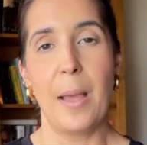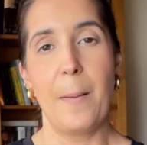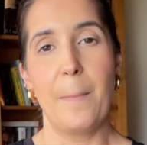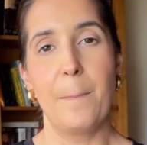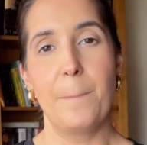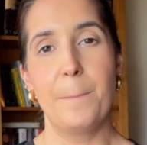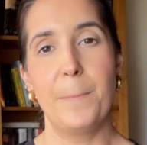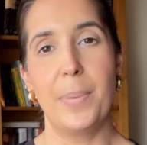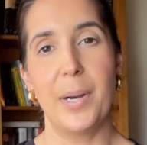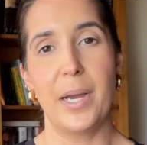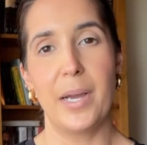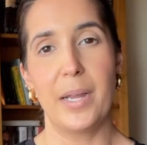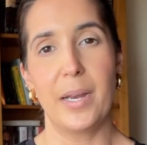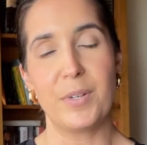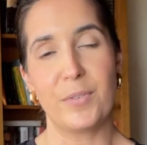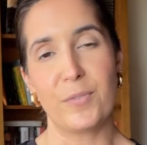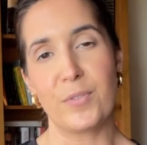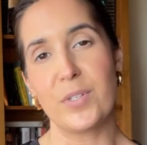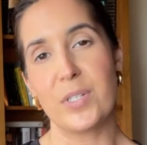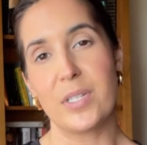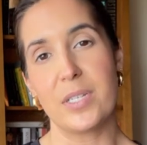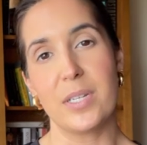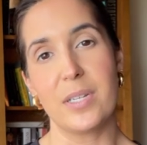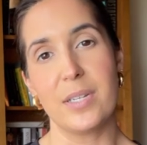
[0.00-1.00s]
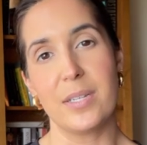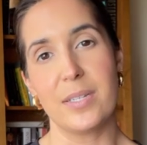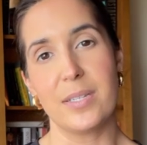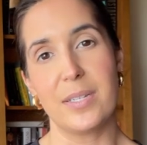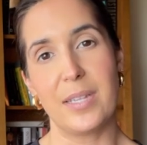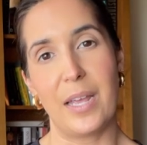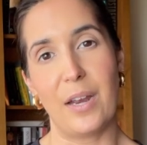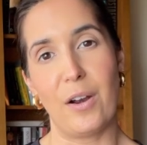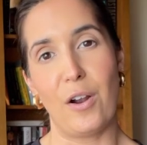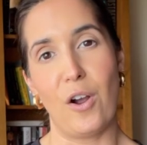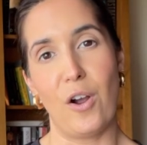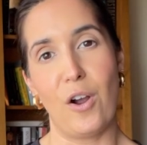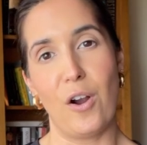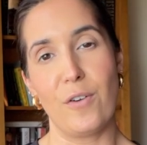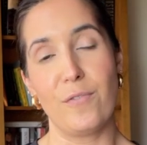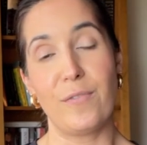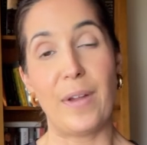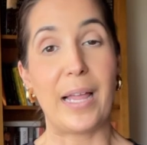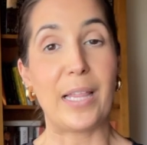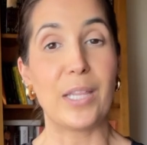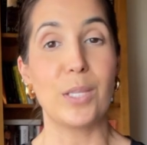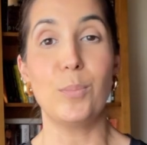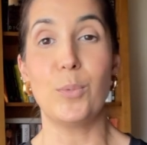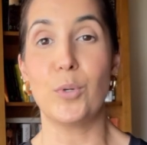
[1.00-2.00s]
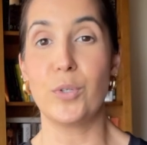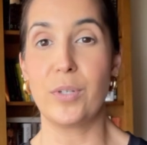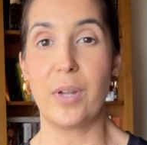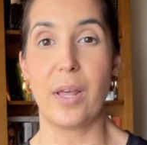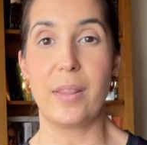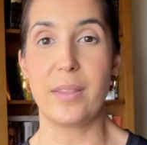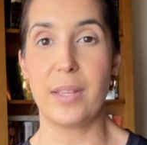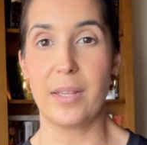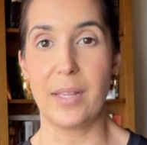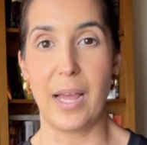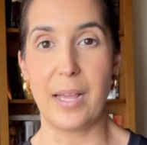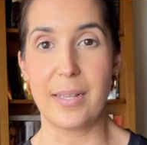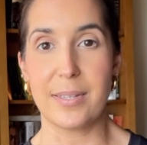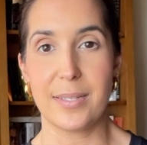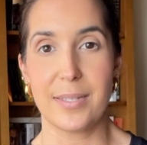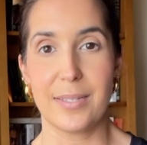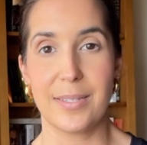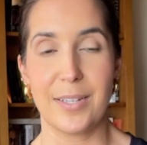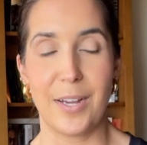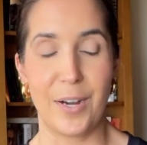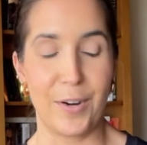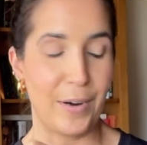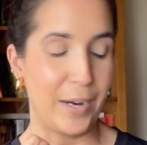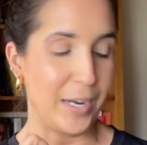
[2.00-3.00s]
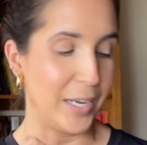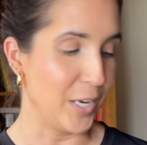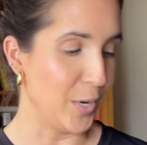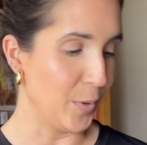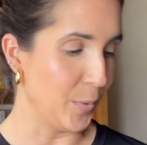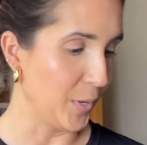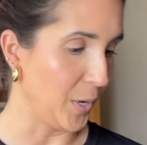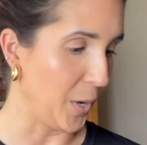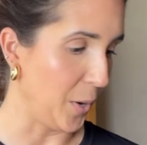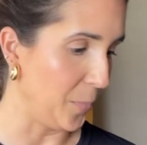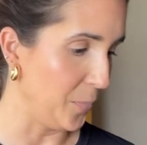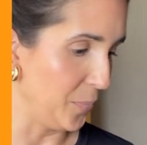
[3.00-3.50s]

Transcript: but differences that are valuable nonetheless. All right, here we go.